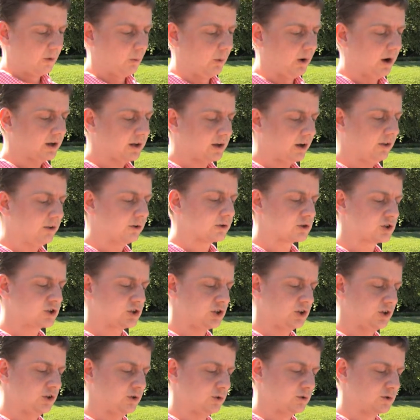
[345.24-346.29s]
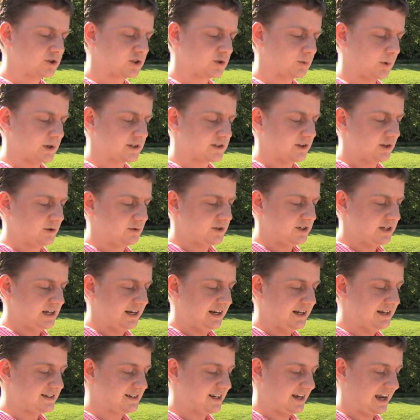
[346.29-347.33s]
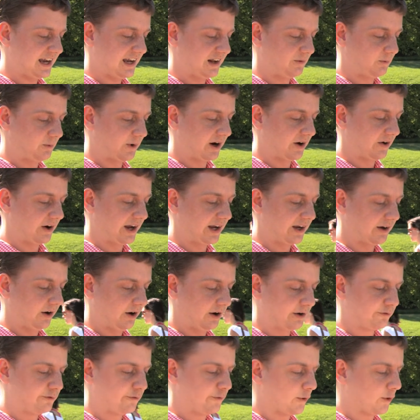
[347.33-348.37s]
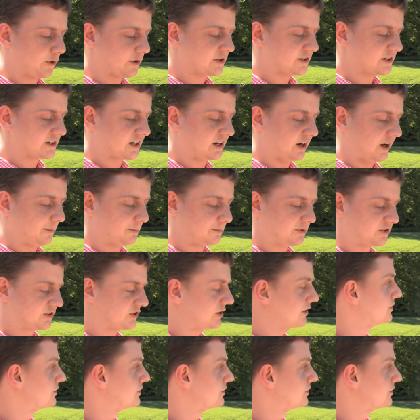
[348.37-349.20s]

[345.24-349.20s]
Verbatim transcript: What color shoes was Lieutenant Dan wearing on Forrest Gump's